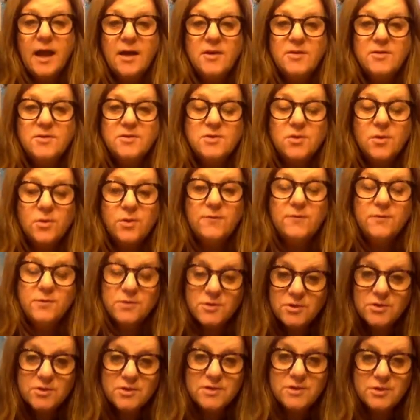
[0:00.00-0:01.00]
So if you
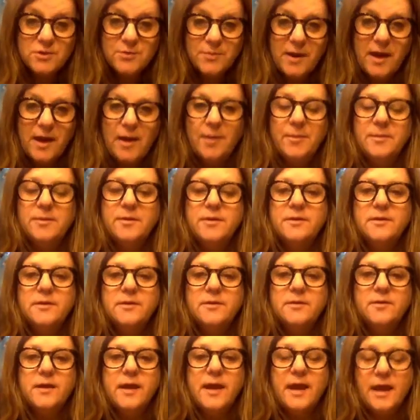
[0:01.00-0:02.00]
turn to your Bible,
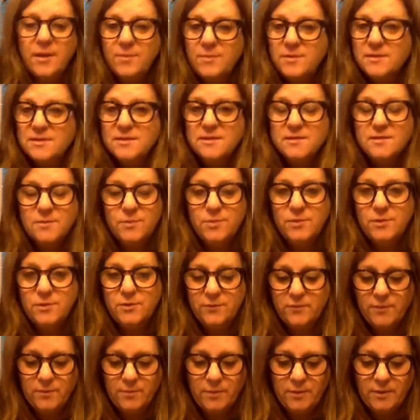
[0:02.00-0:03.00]
Amos is a
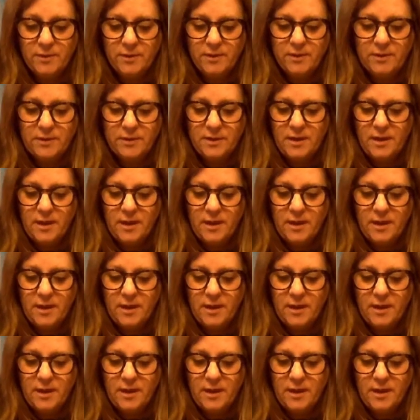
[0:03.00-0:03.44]
beautiful book.